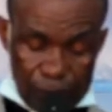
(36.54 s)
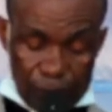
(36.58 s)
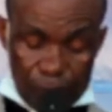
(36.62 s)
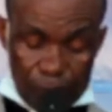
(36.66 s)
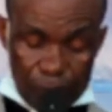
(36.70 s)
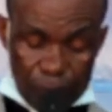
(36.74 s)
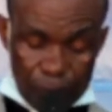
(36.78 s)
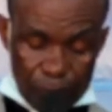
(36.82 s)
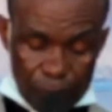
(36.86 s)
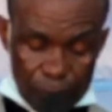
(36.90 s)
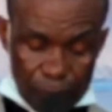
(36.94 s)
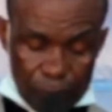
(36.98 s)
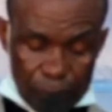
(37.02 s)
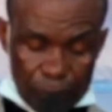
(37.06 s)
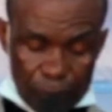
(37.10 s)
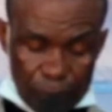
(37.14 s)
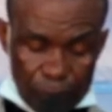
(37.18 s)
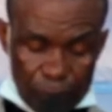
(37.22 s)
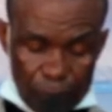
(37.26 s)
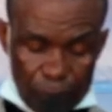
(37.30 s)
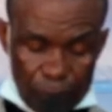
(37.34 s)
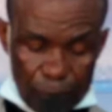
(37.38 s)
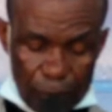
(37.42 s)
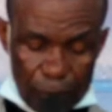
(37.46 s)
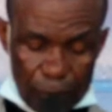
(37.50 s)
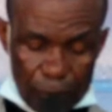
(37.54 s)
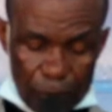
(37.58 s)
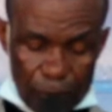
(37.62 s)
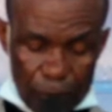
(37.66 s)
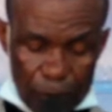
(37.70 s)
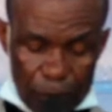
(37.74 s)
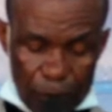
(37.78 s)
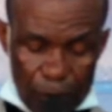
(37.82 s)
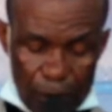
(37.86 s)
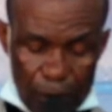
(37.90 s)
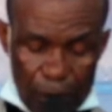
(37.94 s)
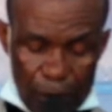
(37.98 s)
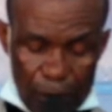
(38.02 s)

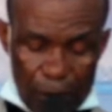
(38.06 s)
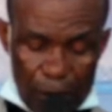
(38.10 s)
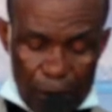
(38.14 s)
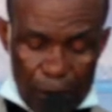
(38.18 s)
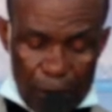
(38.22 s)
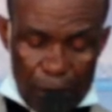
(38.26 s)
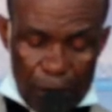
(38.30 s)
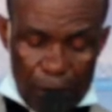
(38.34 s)
No one is speaking in this clip.